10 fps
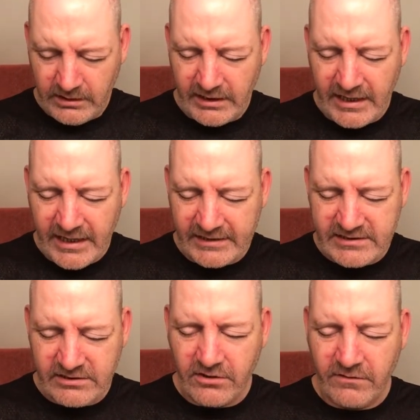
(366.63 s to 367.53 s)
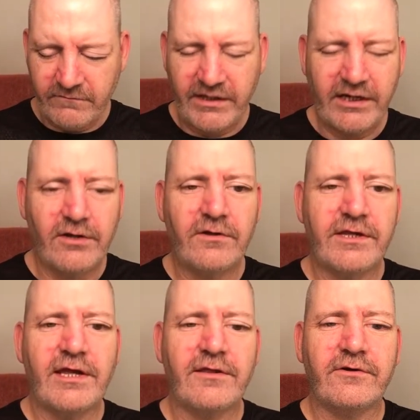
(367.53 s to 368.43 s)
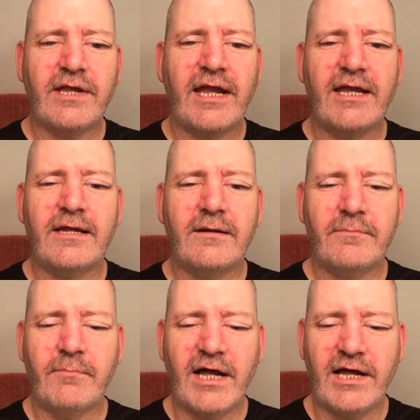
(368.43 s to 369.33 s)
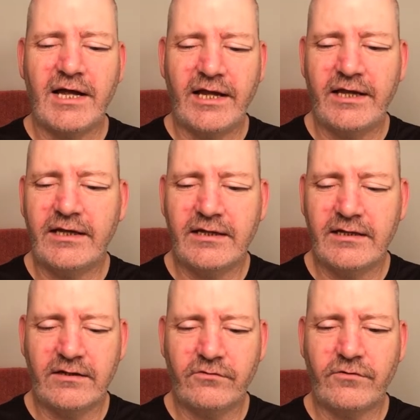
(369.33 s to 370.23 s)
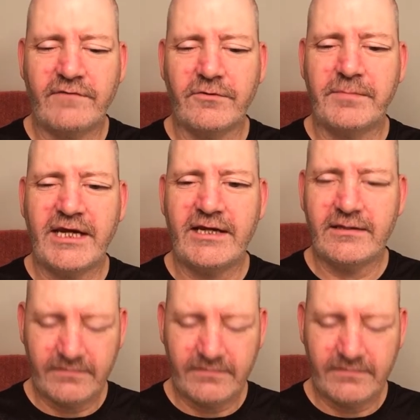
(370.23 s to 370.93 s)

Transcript: Yeah, I saw a video the other day by Trevor B.